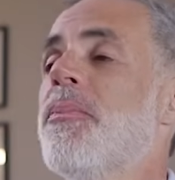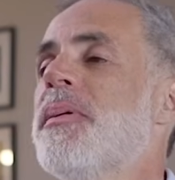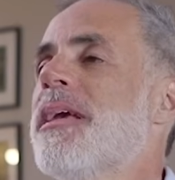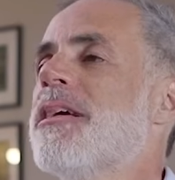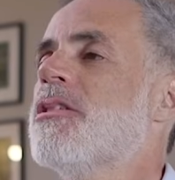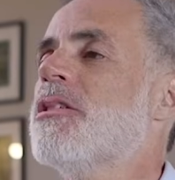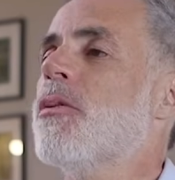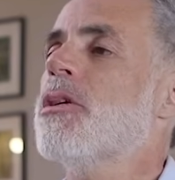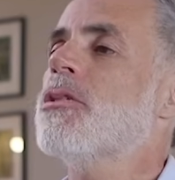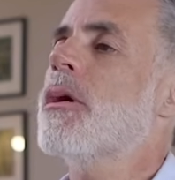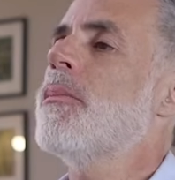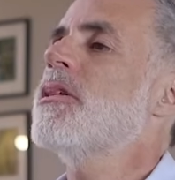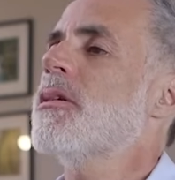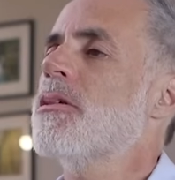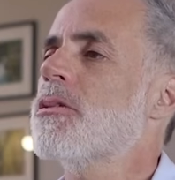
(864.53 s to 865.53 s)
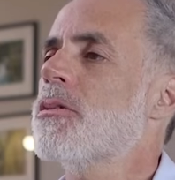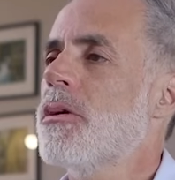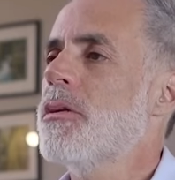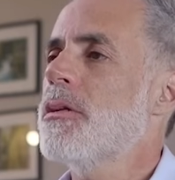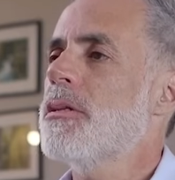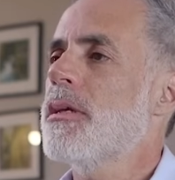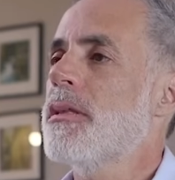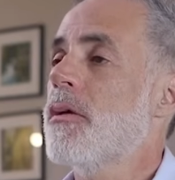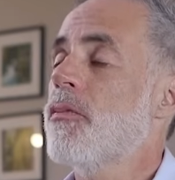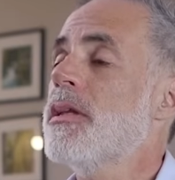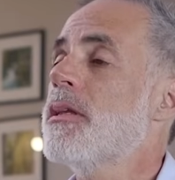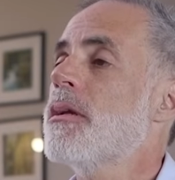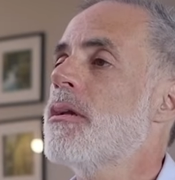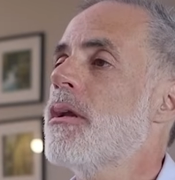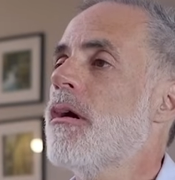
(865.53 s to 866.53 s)
because there was so much uncertainty that we
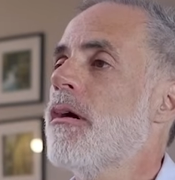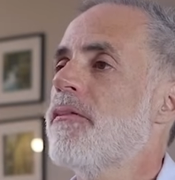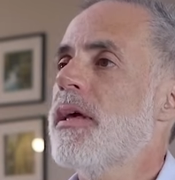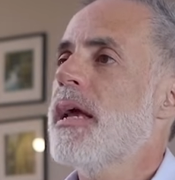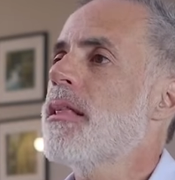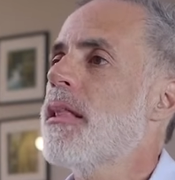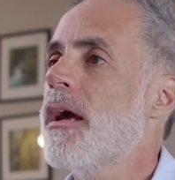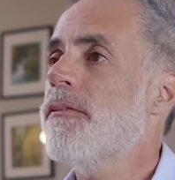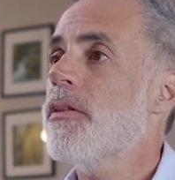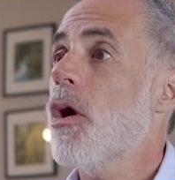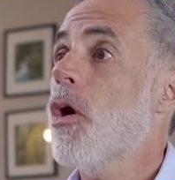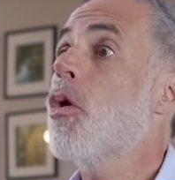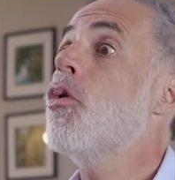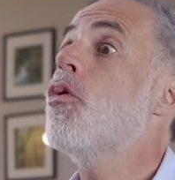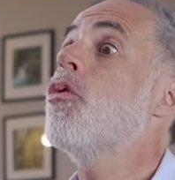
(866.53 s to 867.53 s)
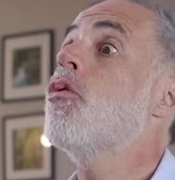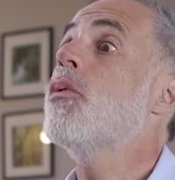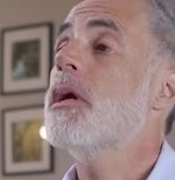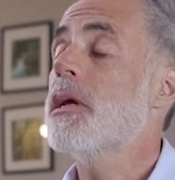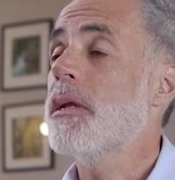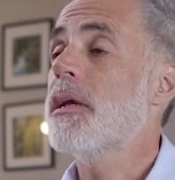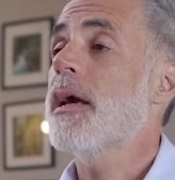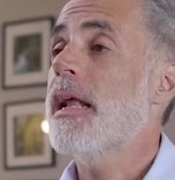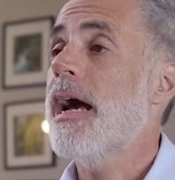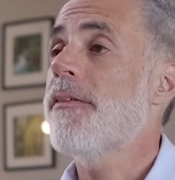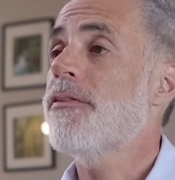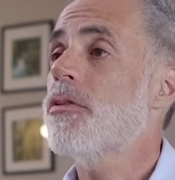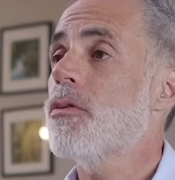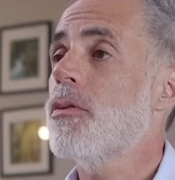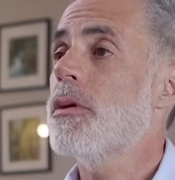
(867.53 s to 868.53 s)
didn't know if they left who we could get
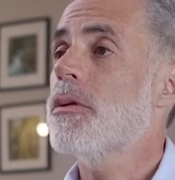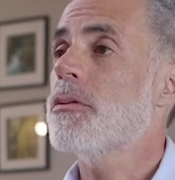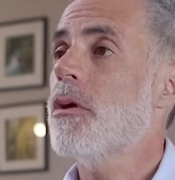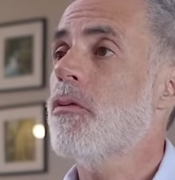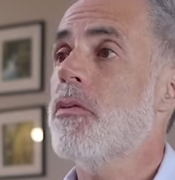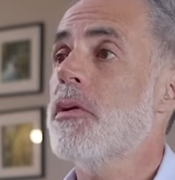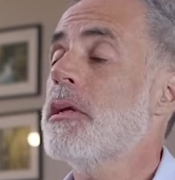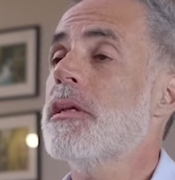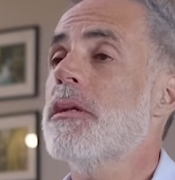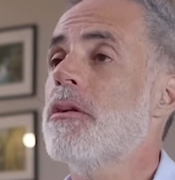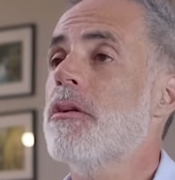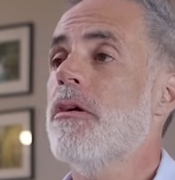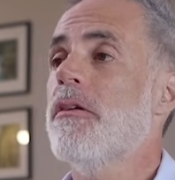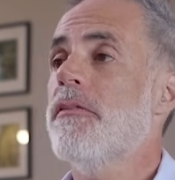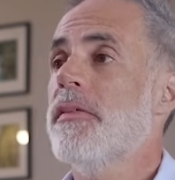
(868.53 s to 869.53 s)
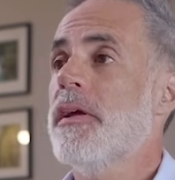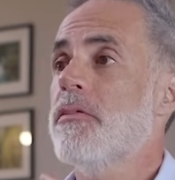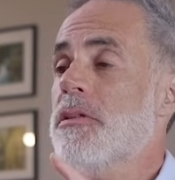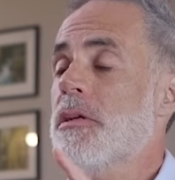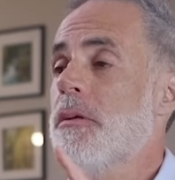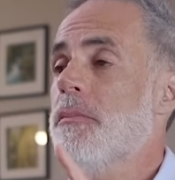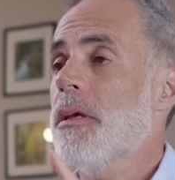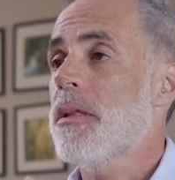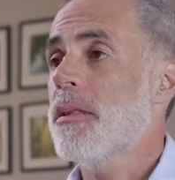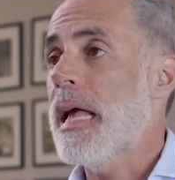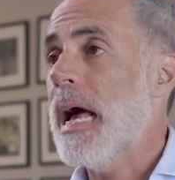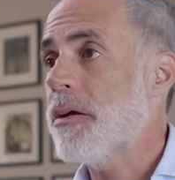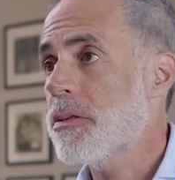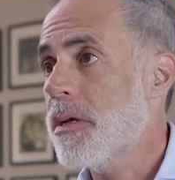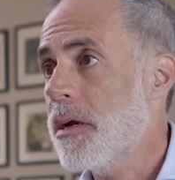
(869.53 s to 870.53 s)
afterwards, or we didn't know if it was going to be
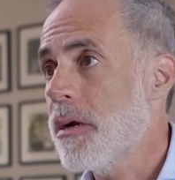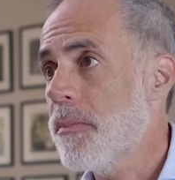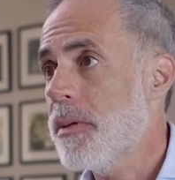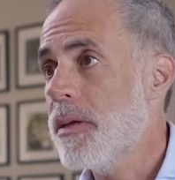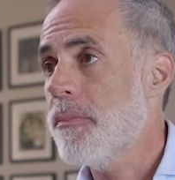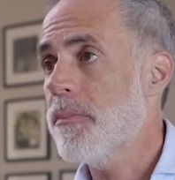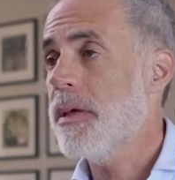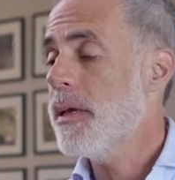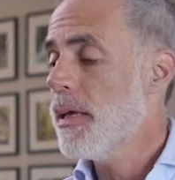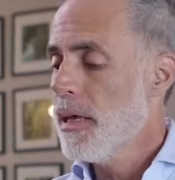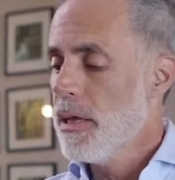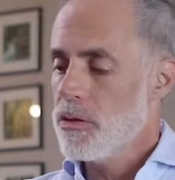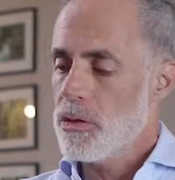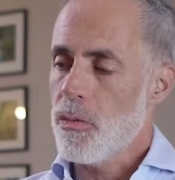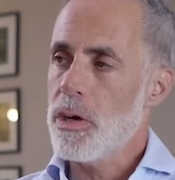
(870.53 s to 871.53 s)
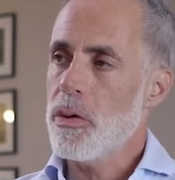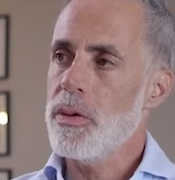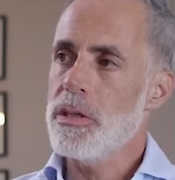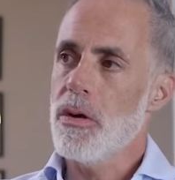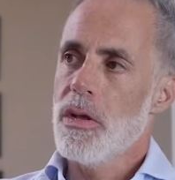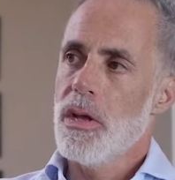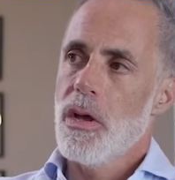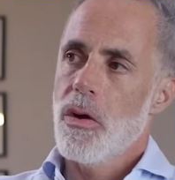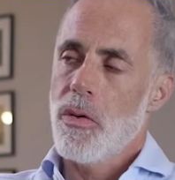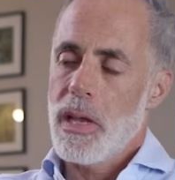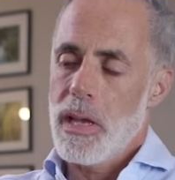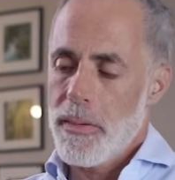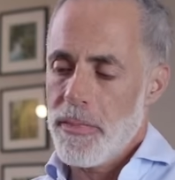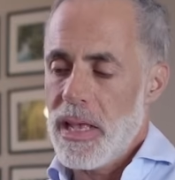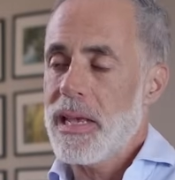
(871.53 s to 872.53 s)
allowed to Airbnb. So what do?
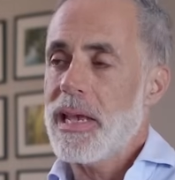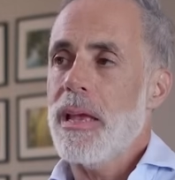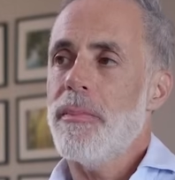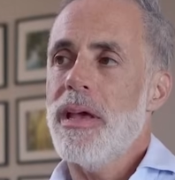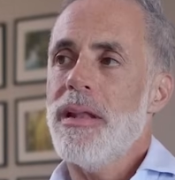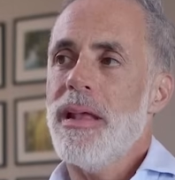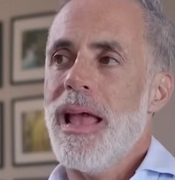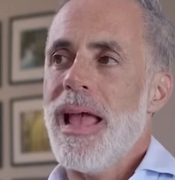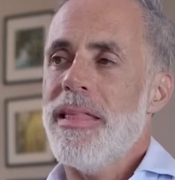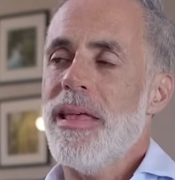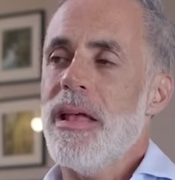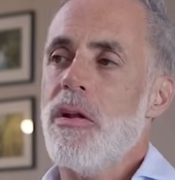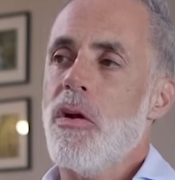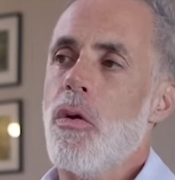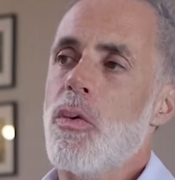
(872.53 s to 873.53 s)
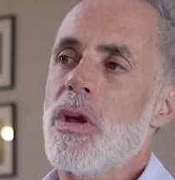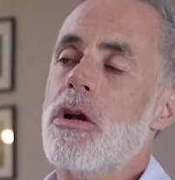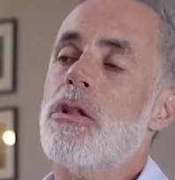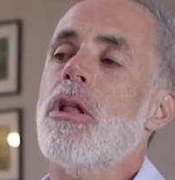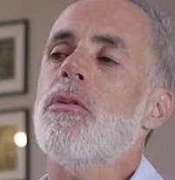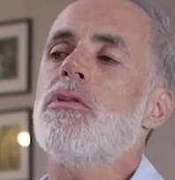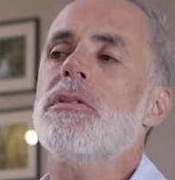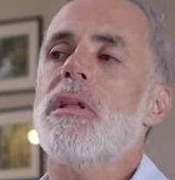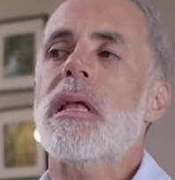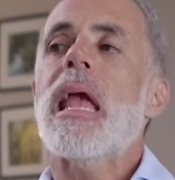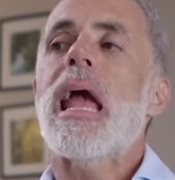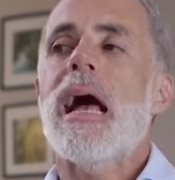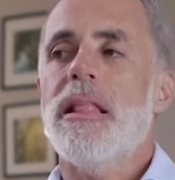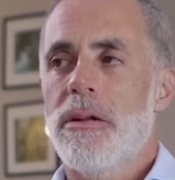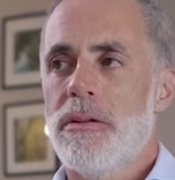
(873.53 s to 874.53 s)
They came in and then we closed the
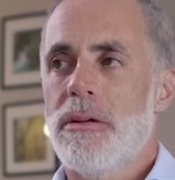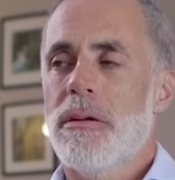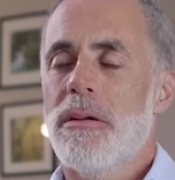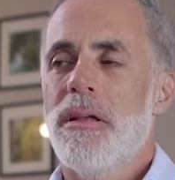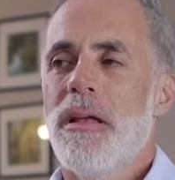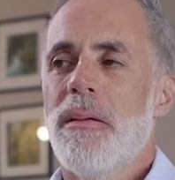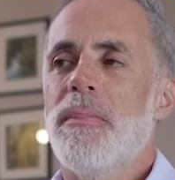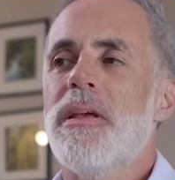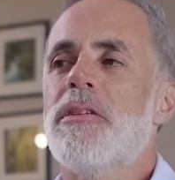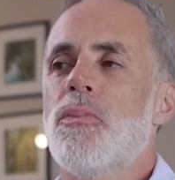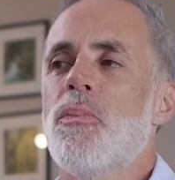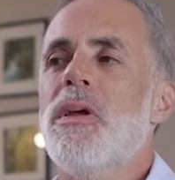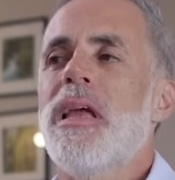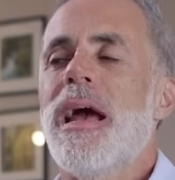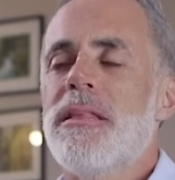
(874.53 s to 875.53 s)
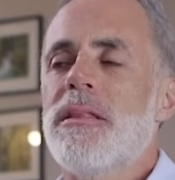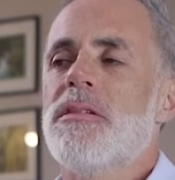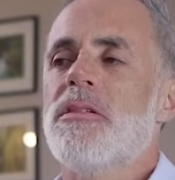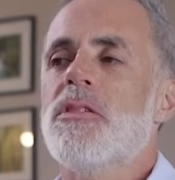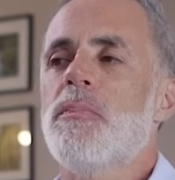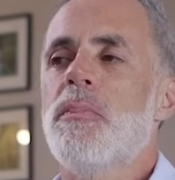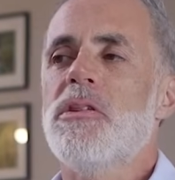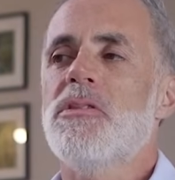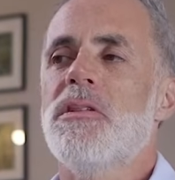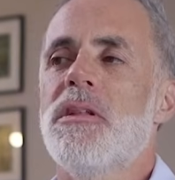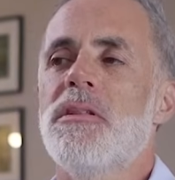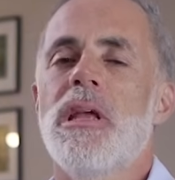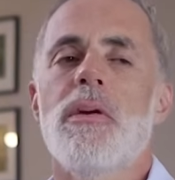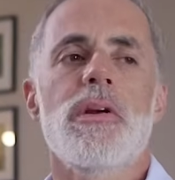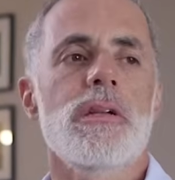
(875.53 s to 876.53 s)
calendar because we had the suspicion that
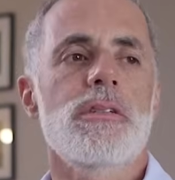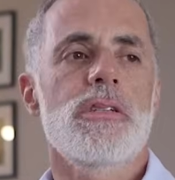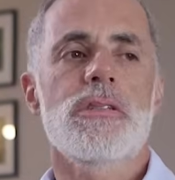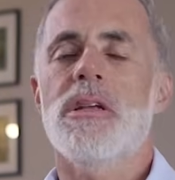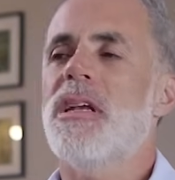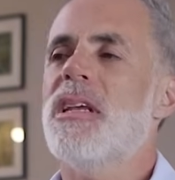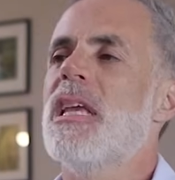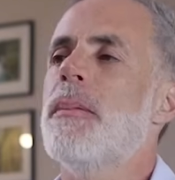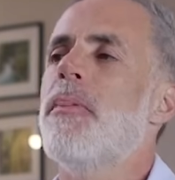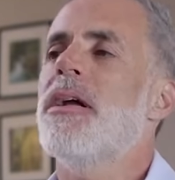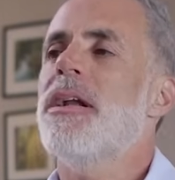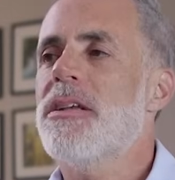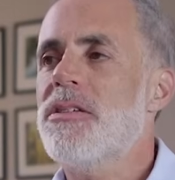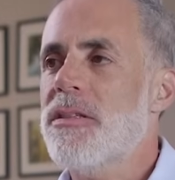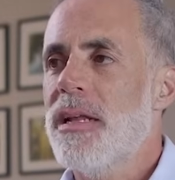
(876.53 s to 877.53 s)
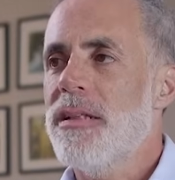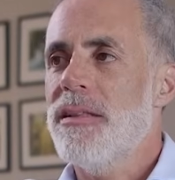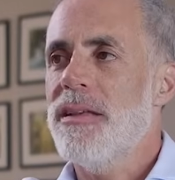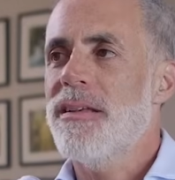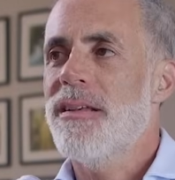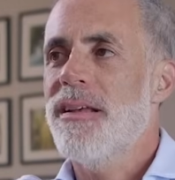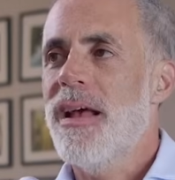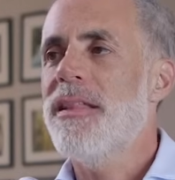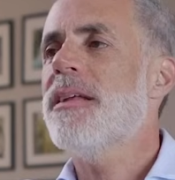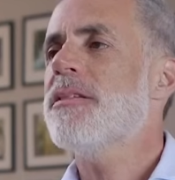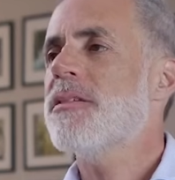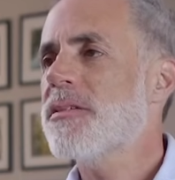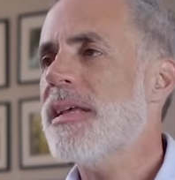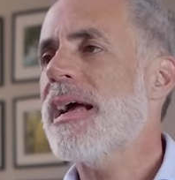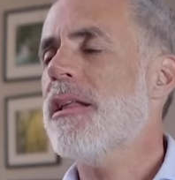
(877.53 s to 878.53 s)
they were just going to keep on extending, and that's
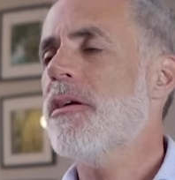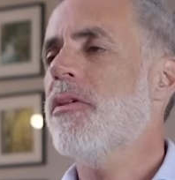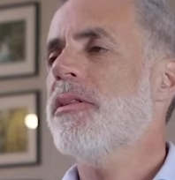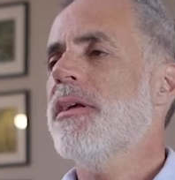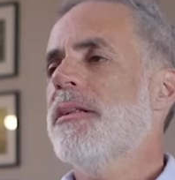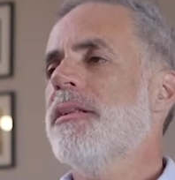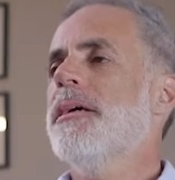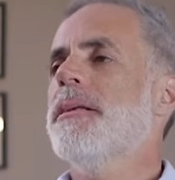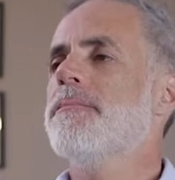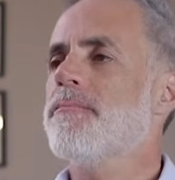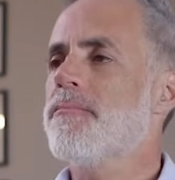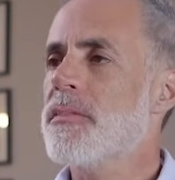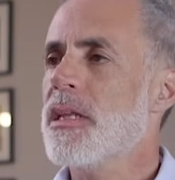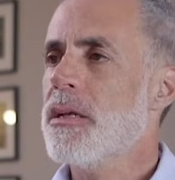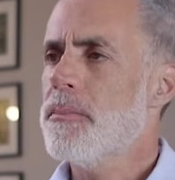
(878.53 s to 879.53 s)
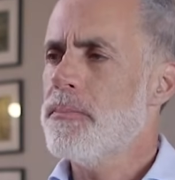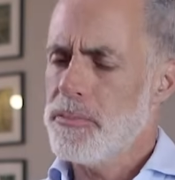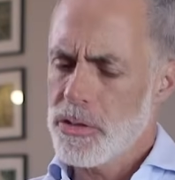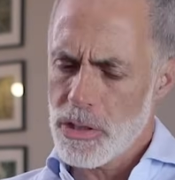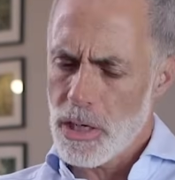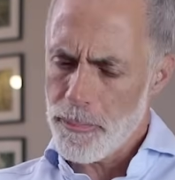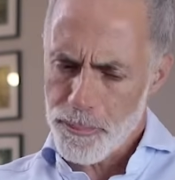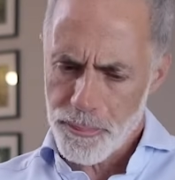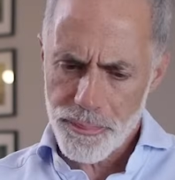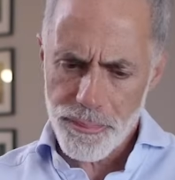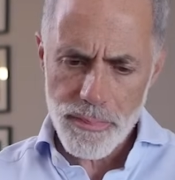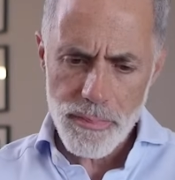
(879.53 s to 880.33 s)
exactly what they did. Right. So